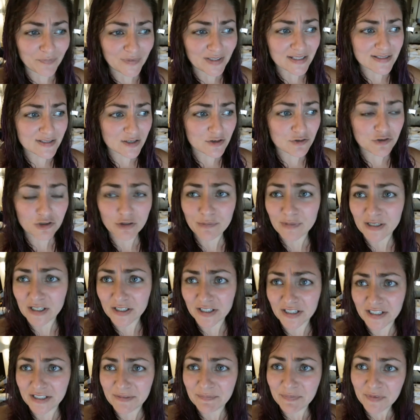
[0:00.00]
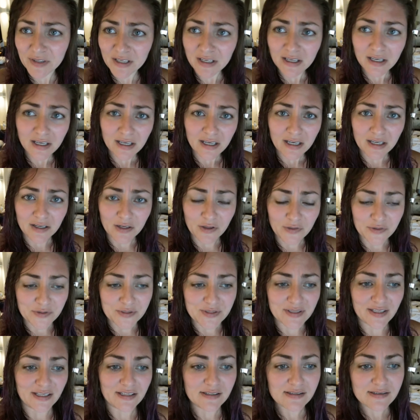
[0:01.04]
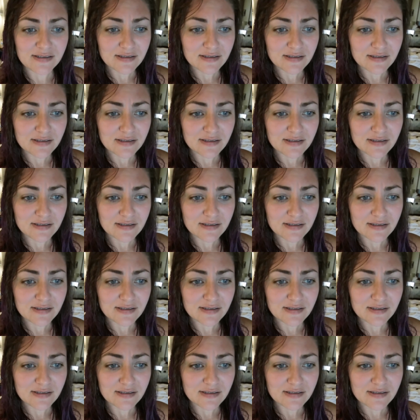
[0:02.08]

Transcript: and Central America and all those things.